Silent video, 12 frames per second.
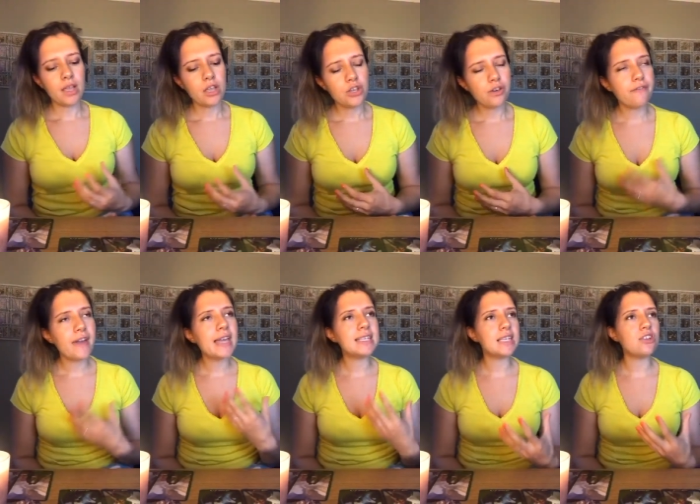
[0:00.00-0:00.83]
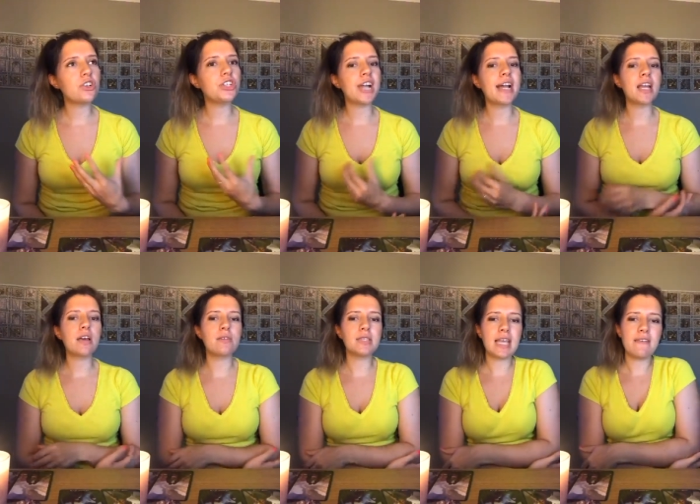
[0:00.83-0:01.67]
you're facing your
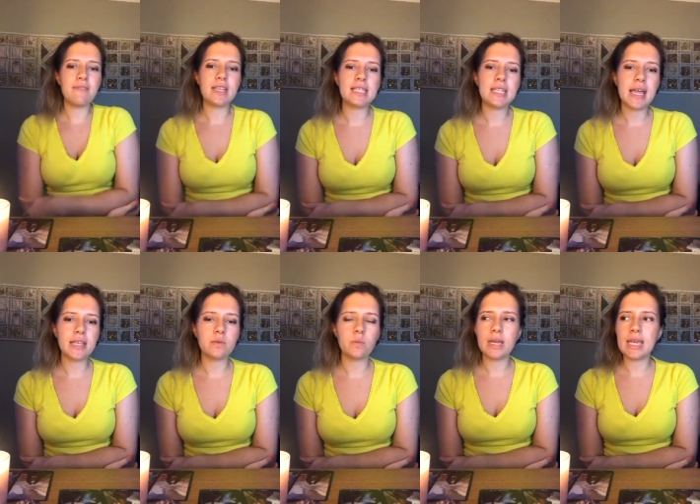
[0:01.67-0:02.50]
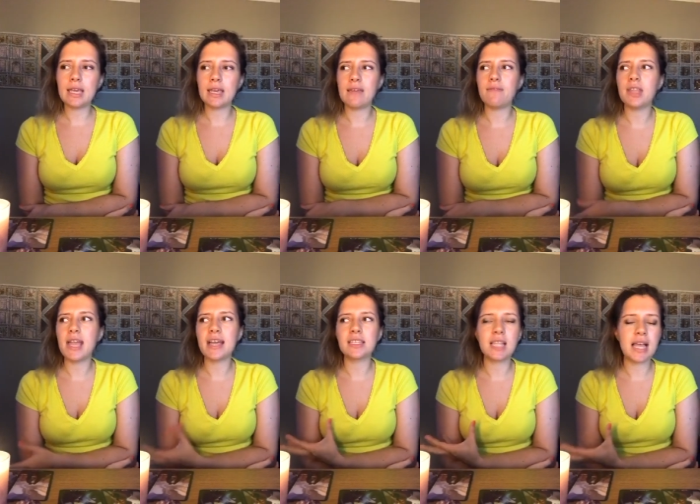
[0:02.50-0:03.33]
shadows in this next week, in the
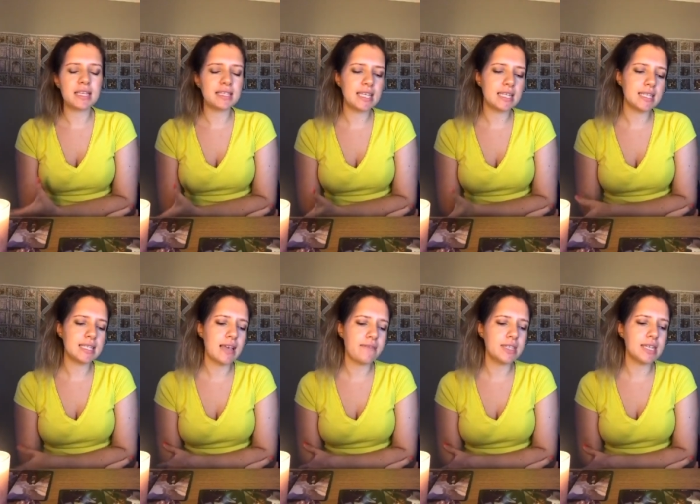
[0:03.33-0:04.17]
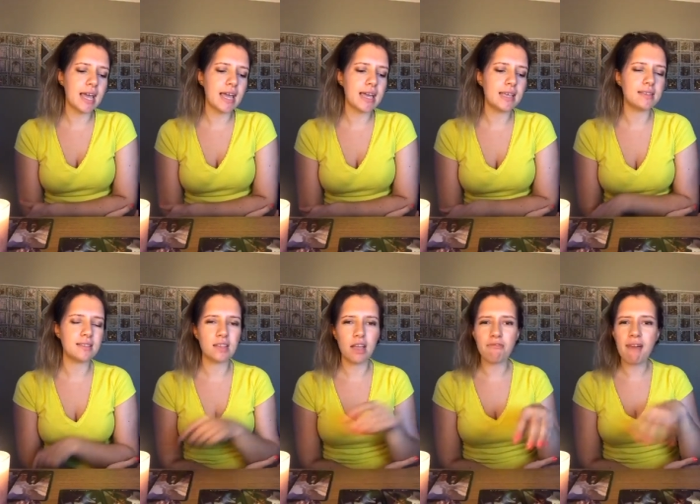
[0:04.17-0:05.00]
next like six to seven days,
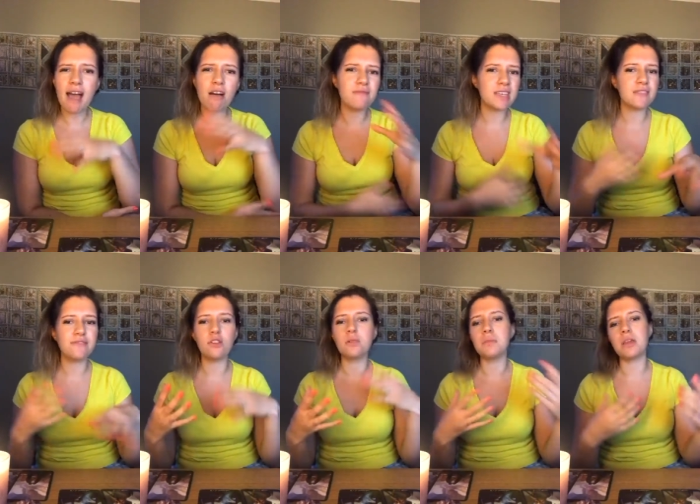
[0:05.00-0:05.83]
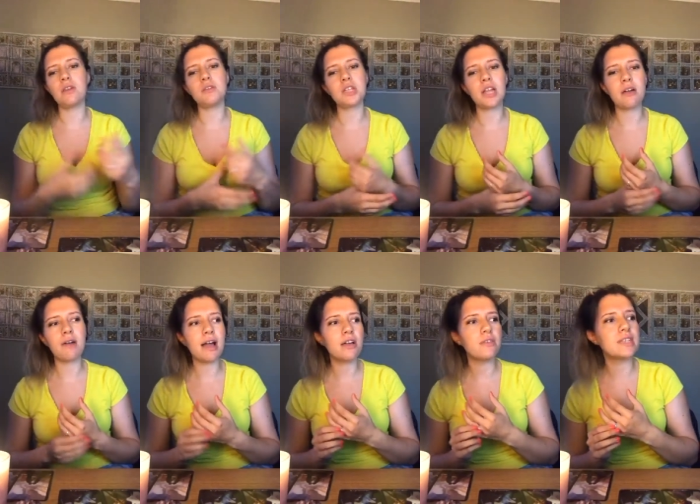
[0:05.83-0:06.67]
around this full moon. You know,
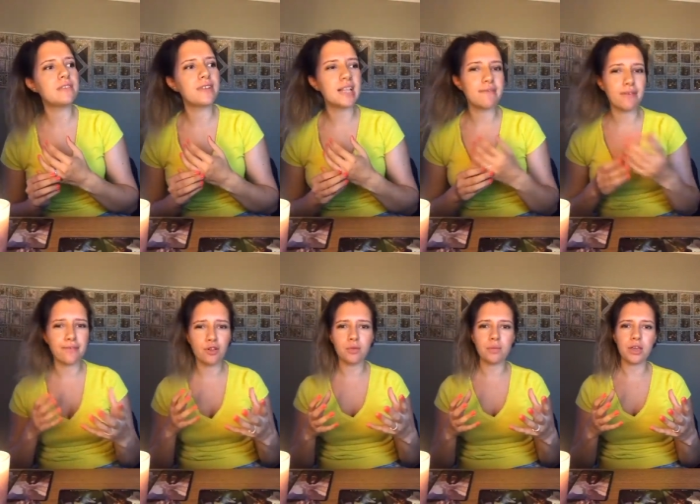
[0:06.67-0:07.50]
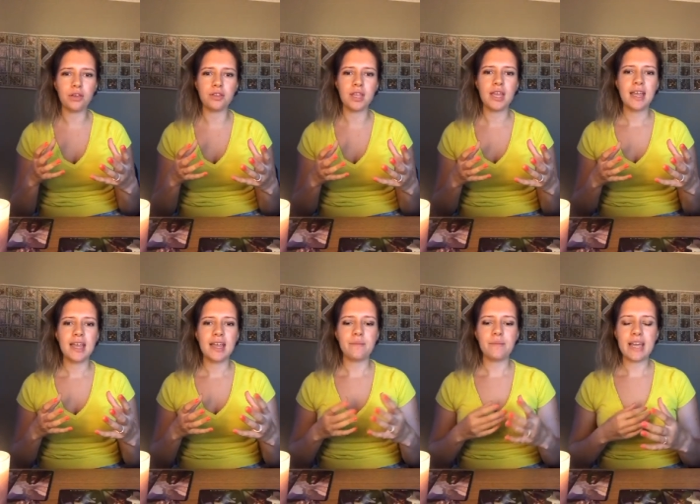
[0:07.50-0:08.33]
I always feel like the full moon
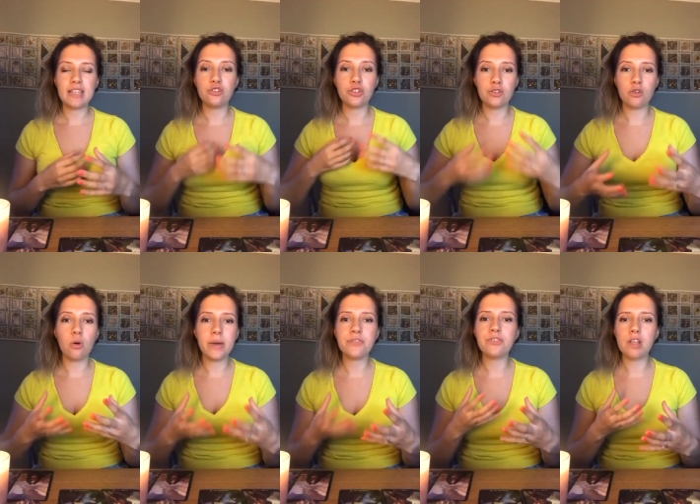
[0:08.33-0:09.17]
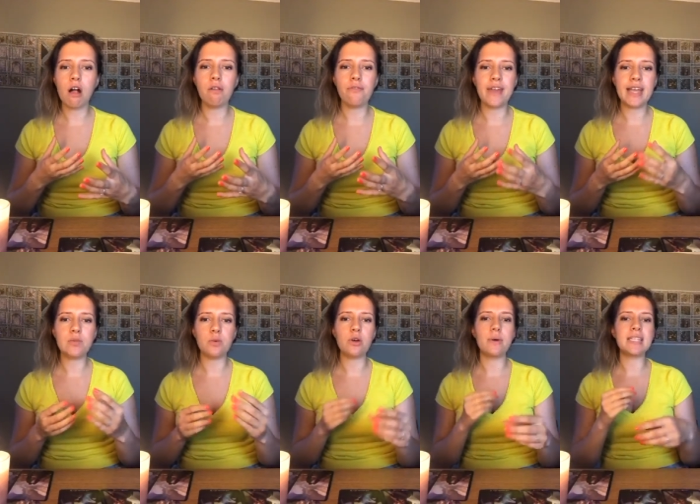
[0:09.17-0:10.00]
it doesn't always resolve things.
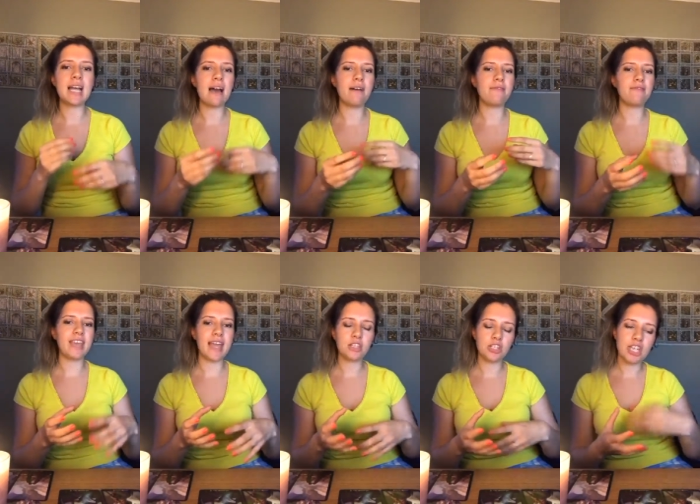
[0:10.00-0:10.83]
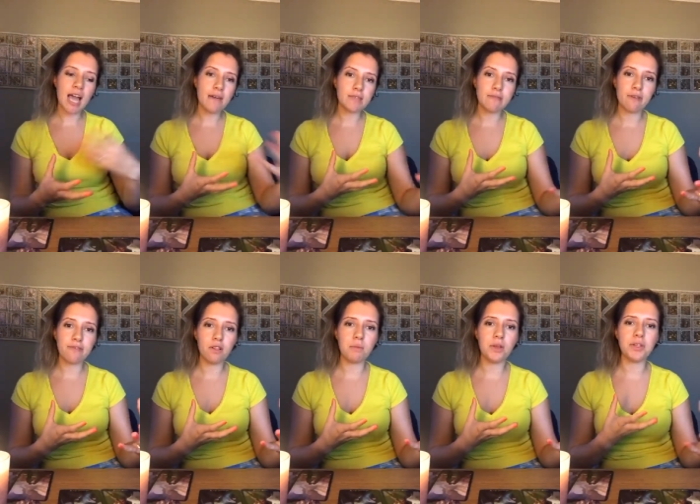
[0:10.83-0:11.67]
We always have the energy after the
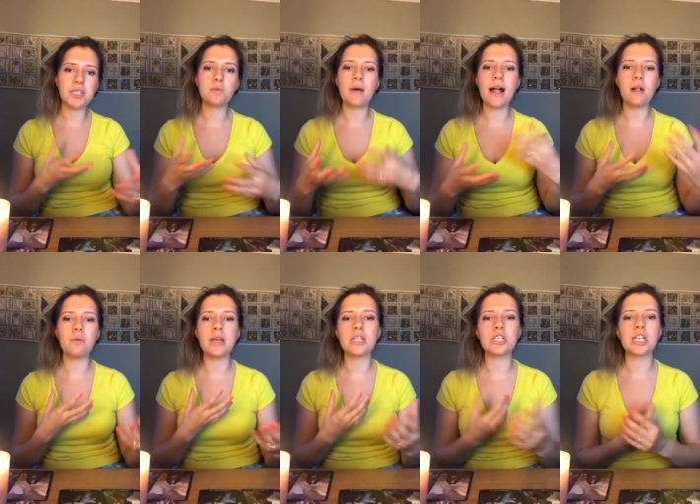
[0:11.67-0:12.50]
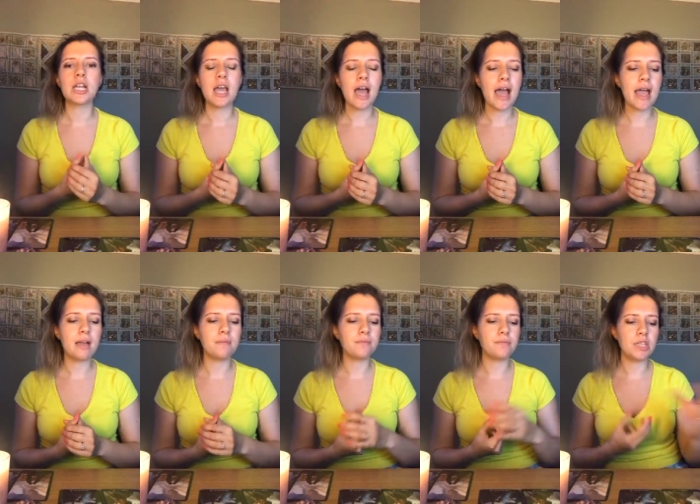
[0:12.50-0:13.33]
full moon as well, which
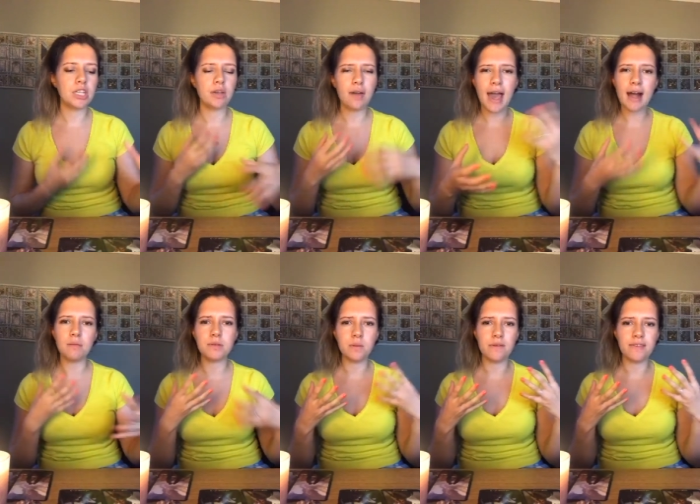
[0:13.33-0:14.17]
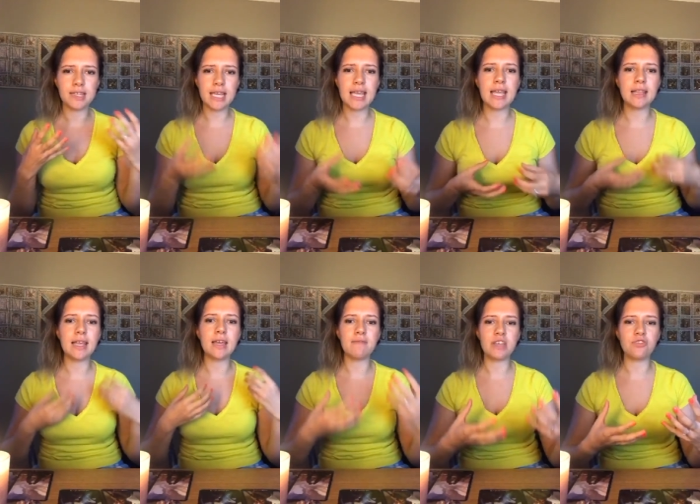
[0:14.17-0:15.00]
um, you know helps with this
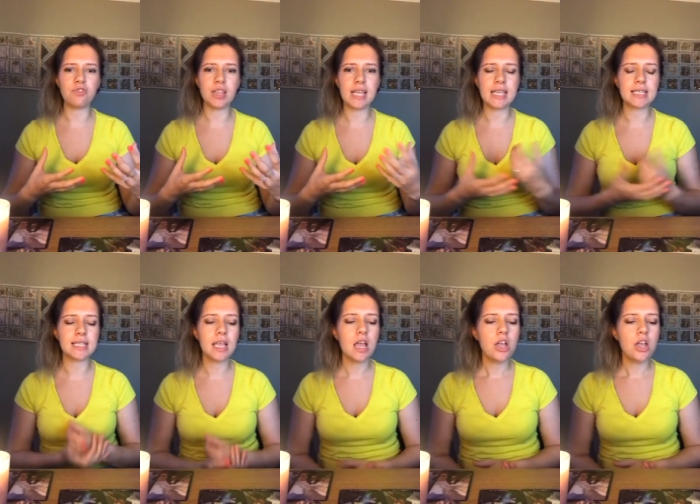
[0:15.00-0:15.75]
healing and this release.